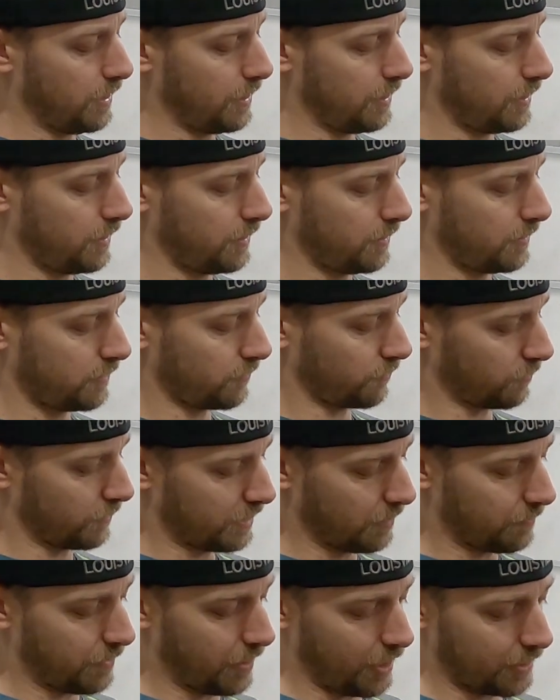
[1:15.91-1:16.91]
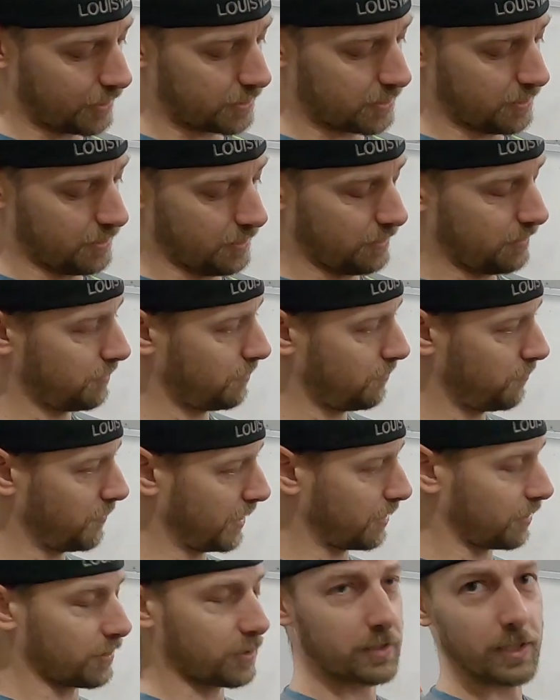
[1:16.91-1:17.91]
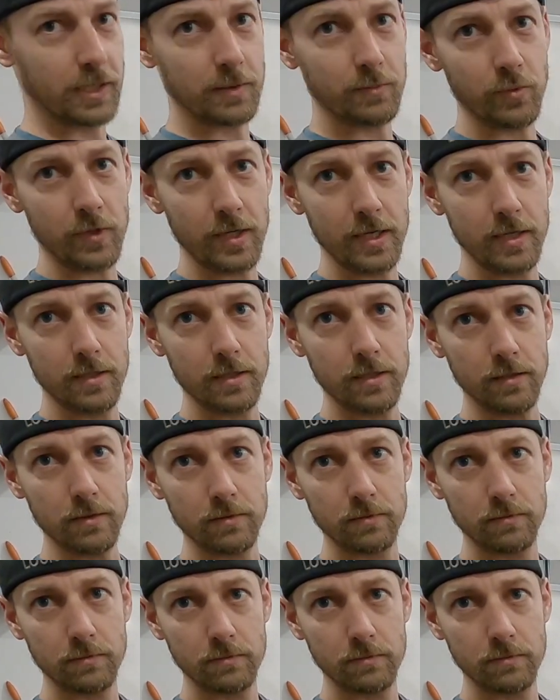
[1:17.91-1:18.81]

and re-epoxy it, make it look like brand new.